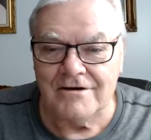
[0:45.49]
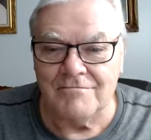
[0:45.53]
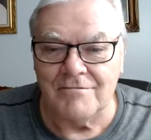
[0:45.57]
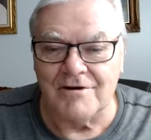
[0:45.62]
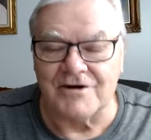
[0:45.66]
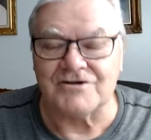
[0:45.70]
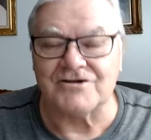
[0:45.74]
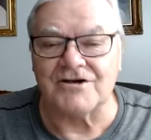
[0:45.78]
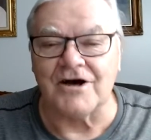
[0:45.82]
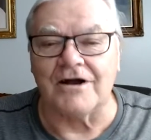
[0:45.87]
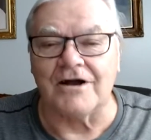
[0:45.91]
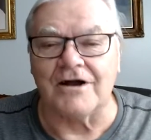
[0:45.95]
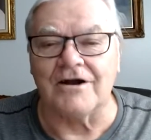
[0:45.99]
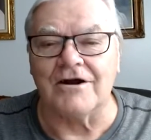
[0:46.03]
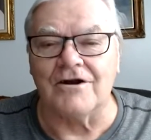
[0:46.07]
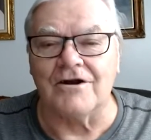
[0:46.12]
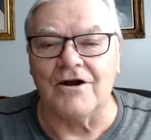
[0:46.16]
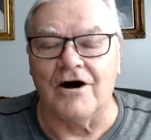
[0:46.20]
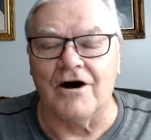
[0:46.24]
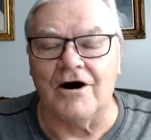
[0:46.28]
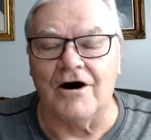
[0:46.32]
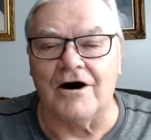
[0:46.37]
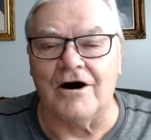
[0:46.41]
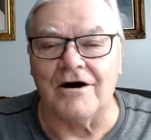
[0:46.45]
My
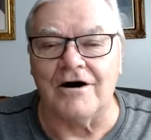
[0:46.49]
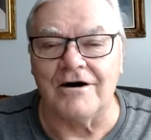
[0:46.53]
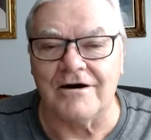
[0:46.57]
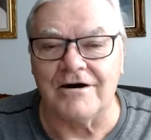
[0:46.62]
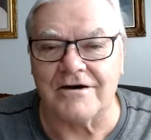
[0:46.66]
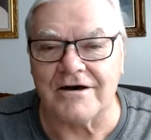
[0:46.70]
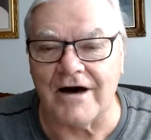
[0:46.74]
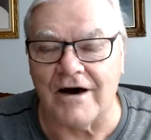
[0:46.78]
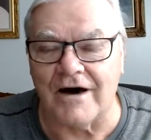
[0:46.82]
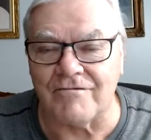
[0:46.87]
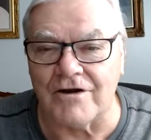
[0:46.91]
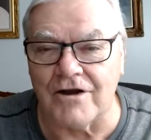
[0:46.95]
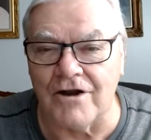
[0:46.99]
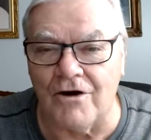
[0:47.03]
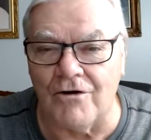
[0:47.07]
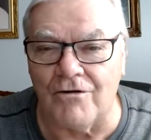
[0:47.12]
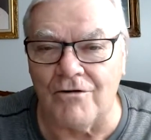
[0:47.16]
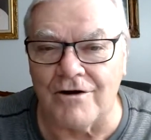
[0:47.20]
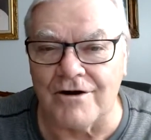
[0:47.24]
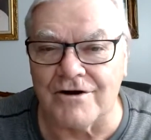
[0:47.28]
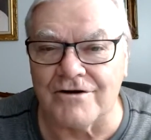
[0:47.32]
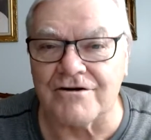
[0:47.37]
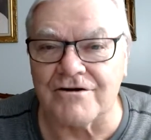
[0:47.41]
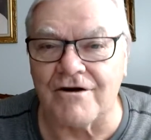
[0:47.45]
son-in-law, Kevin
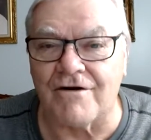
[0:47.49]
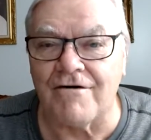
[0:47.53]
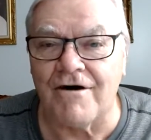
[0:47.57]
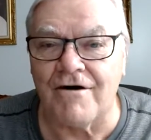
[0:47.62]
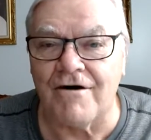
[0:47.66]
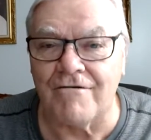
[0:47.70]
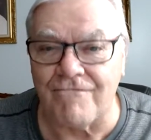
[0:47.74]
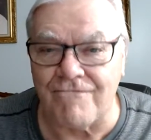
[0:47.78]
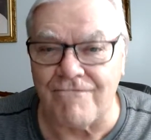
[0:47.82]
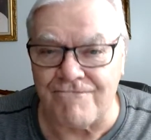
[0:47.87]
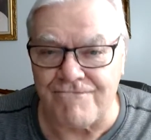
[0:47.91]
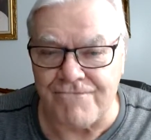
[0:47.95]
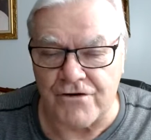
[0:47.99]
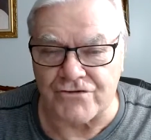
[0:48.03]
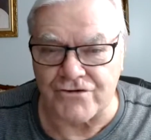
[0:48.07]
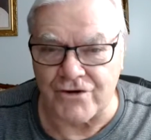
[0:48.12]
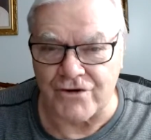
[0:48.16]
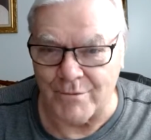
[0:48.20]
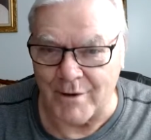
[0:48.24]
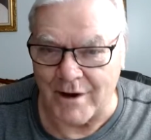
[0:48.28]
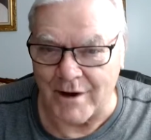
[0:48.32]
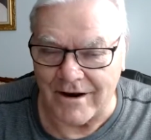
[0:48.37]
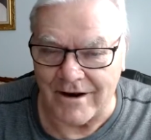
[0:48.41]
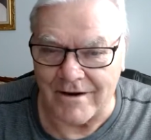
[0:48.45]
Lowen, is a
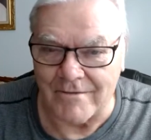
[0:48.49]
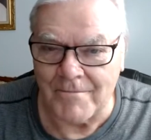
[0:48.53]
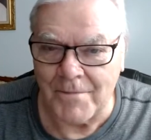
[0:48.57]
fisherman,